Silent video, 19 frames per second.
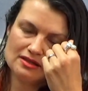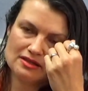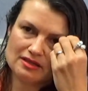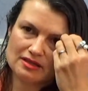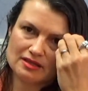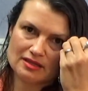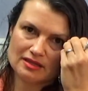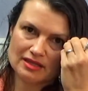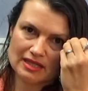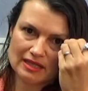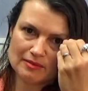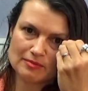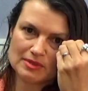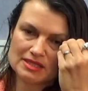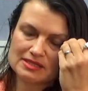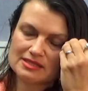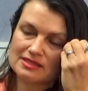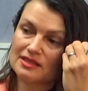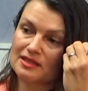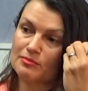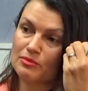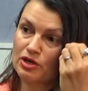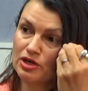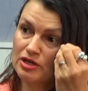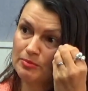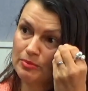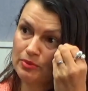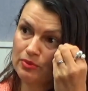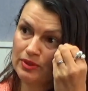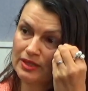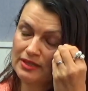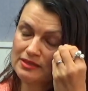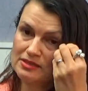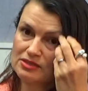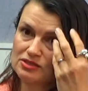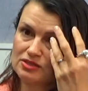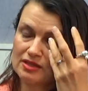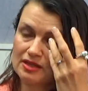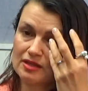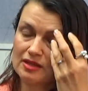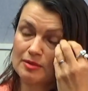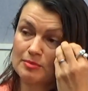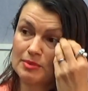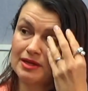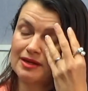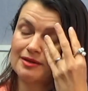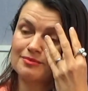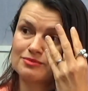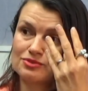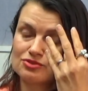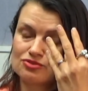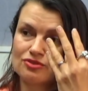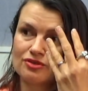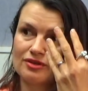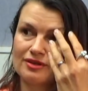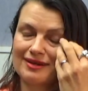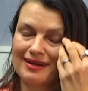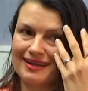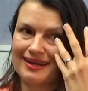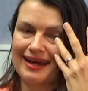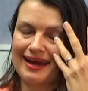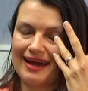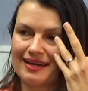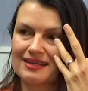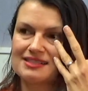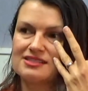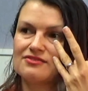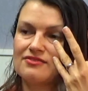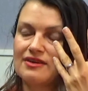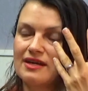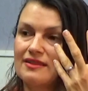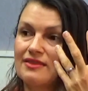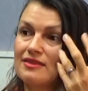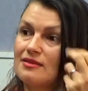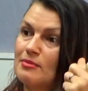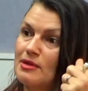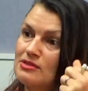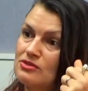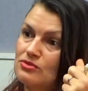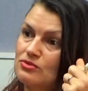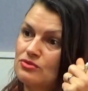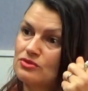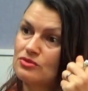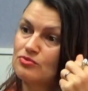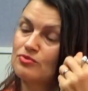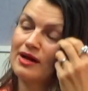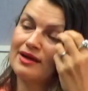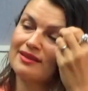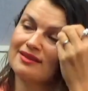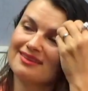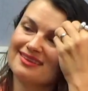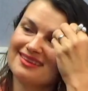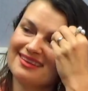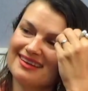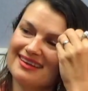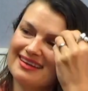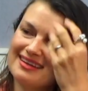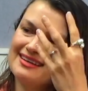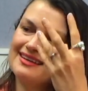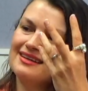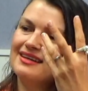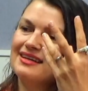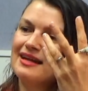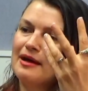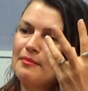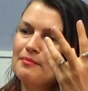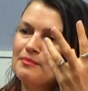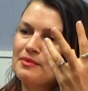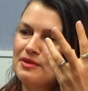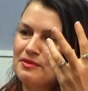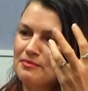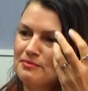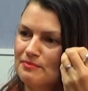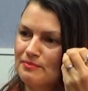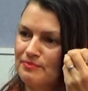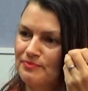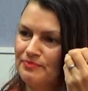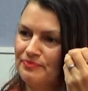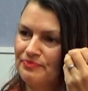the ligaments and the motor points so that they become stronger and activate the muscles rather than numb them.